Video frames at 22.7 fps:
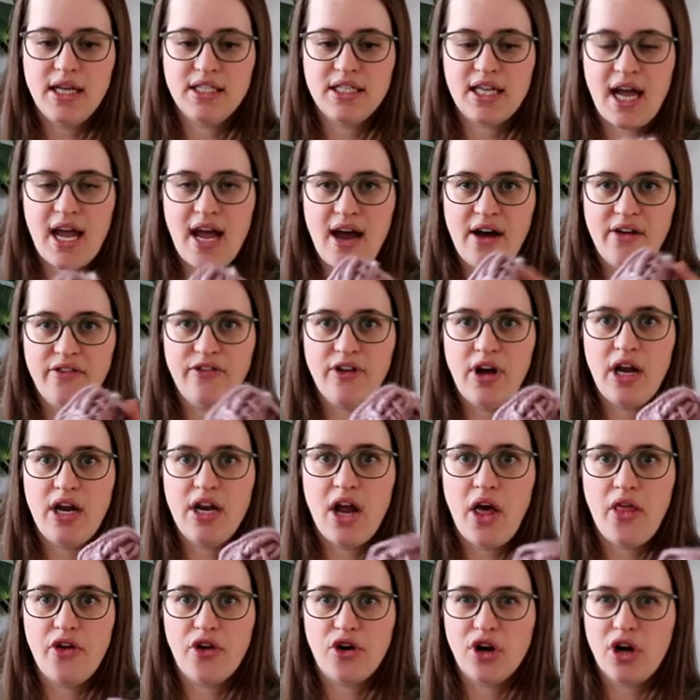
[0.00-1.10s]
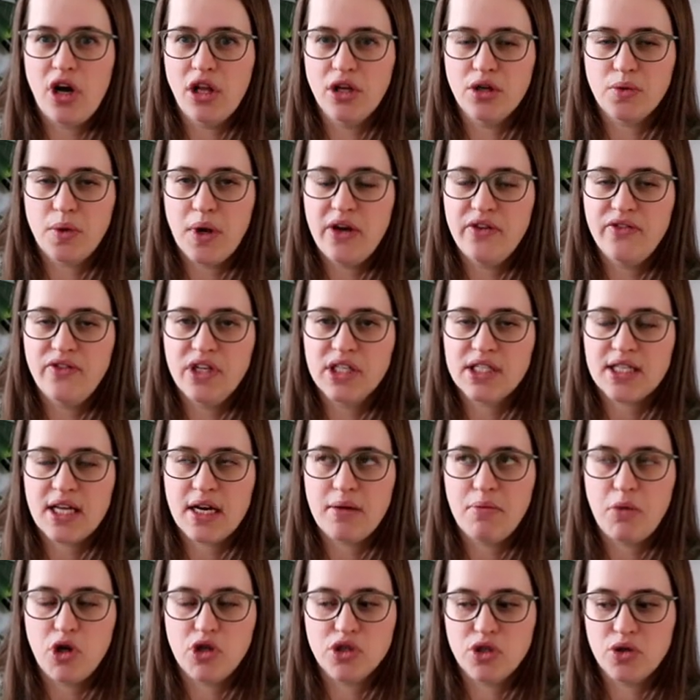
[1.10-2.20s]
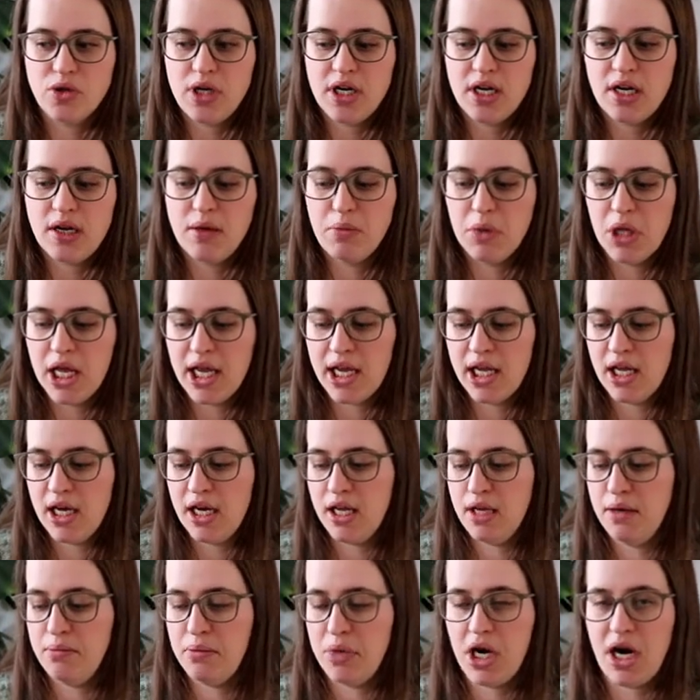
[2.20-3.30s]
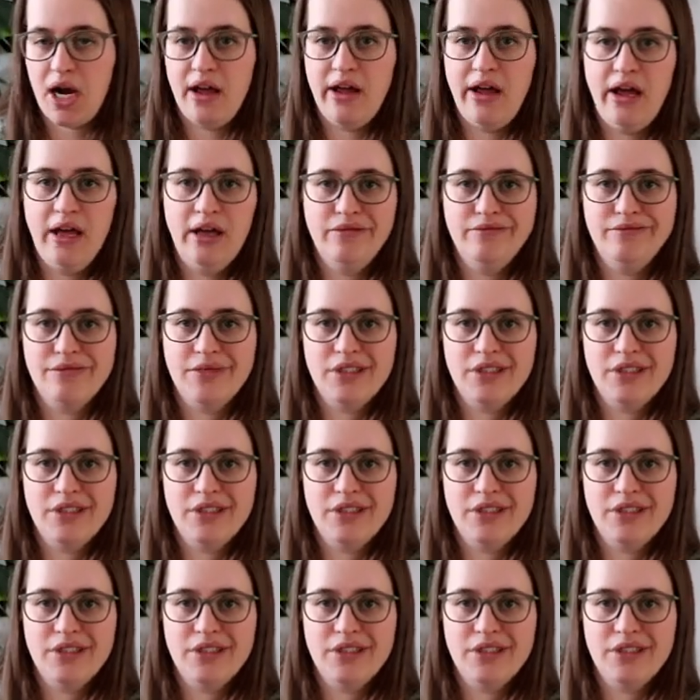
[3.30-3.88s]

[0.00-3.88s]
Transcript: I have another colorway of this that I'm also knitting a blanket in, but I